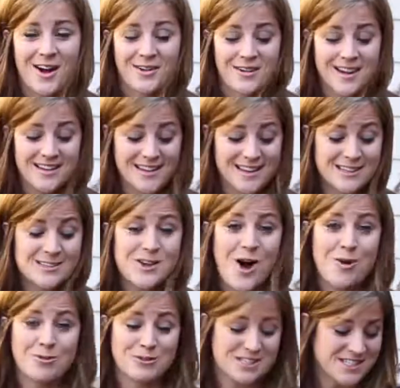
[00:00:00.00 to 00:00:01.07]
All right, it is
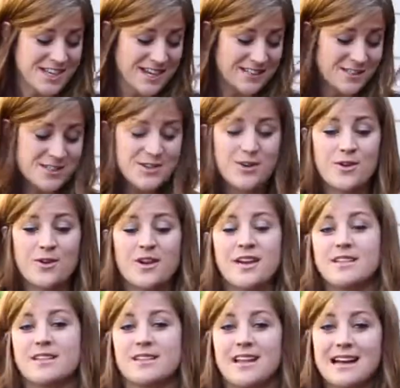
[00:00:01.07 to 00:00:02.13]
almost done. So
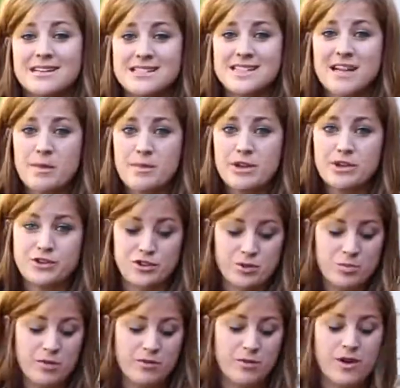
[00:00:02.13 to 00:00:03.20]
the last thing I'm gonna
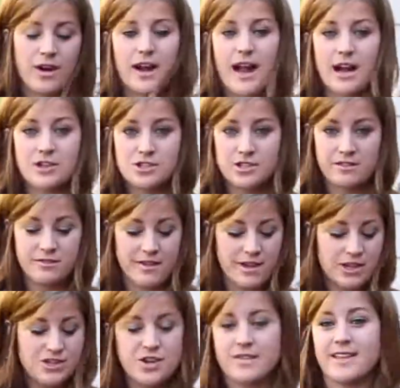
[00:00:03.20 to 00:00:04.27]
do before I actually
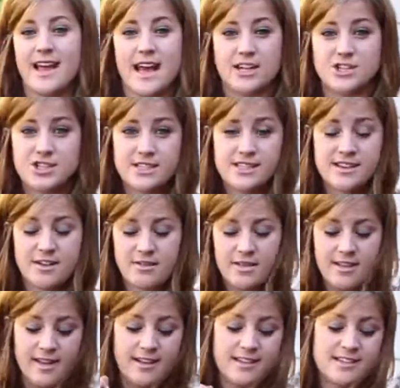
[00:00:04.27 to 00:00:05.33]
finish all the edges and
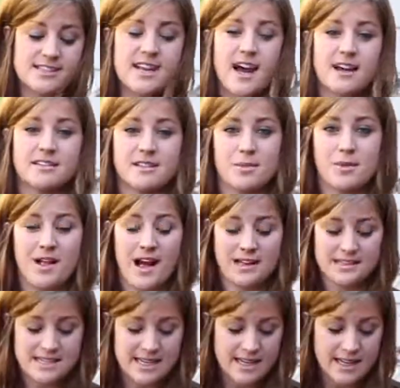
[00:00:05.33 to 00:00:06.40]
everything is cut the
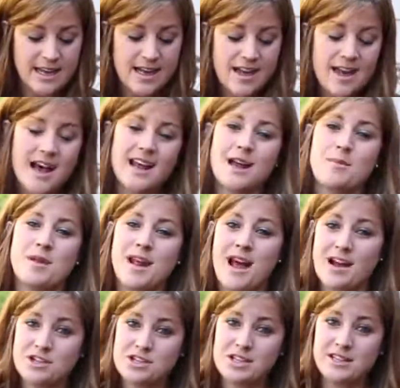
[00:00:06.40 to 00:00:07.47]
plastic. And I'm gonna
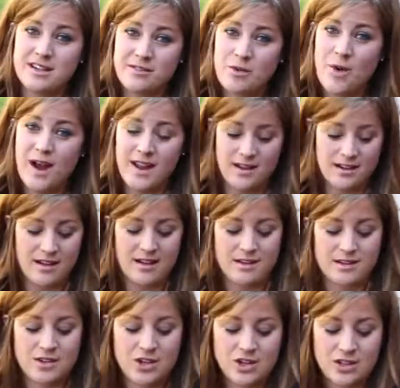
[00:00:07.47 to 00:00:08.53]
actually leave quite a
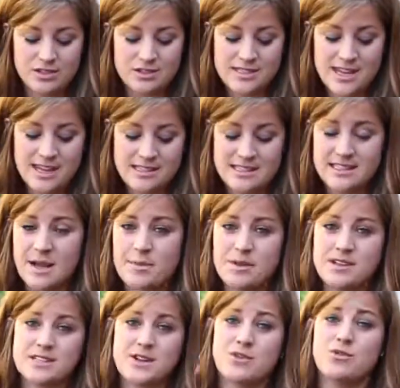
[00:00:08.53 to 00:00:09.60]
good sized lip
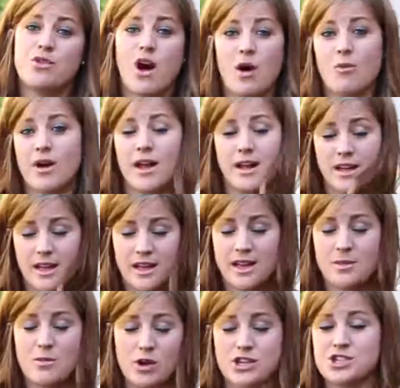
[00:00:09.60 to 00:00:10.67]
because I do not want
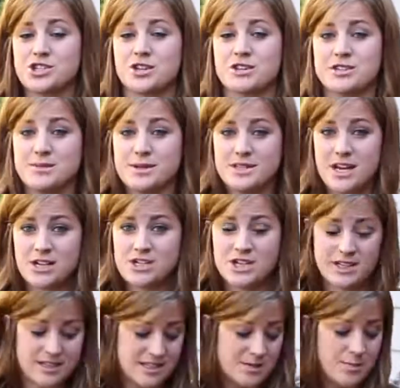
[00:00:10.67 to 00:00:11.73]
any moisture to be
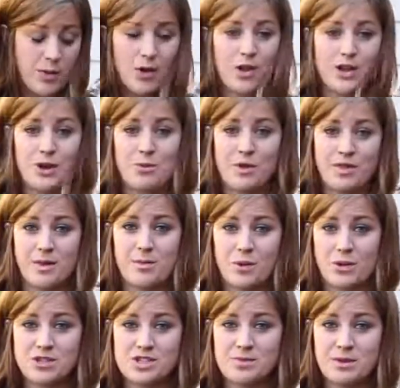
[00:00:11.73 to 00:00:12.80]
touching this bowl. I don't want the
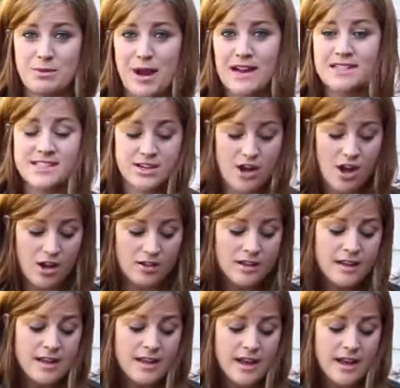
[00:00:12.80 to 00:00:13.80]
bowl to be wrecked at all.